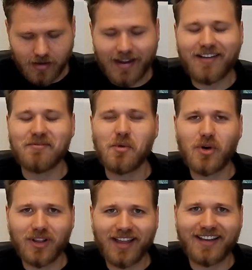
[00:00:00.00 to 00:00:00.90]
have
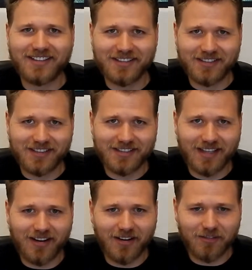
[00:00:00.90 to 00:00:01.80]
more licenses
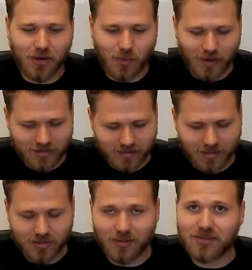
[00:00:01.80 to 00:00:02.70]
that are
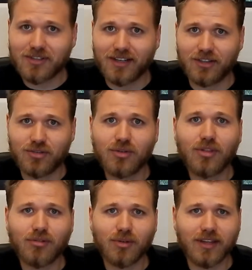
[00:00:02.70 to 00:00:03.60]
requested, so I'm just going to shoot
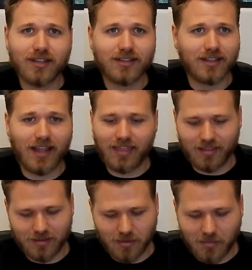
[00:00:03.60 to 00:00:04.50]
through these, and I
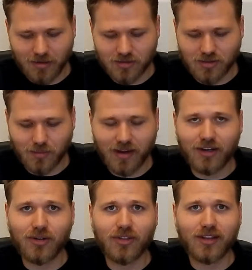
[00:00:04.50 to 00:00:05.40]
think this might be just the way
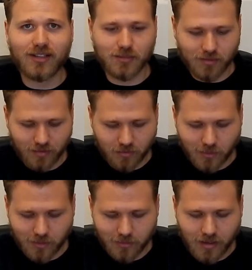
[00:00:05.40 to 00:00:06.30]
I do things moving
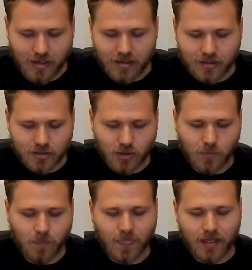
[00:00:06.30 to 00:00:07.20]
forward.
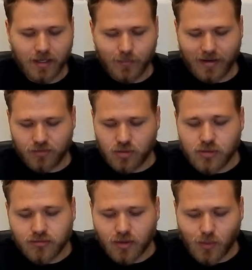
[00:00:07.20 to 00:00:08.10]
So we have
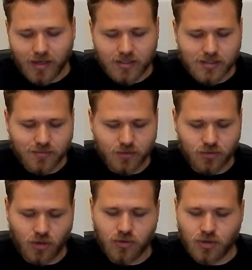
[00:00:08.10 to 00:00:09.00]
2 requests for
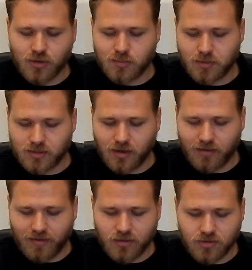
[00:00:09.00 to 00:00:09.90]
JoJo's Bizarre
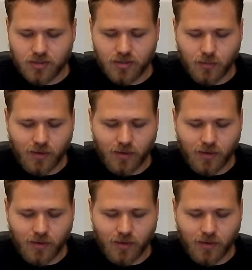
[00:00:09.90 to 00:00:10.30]
Adventure,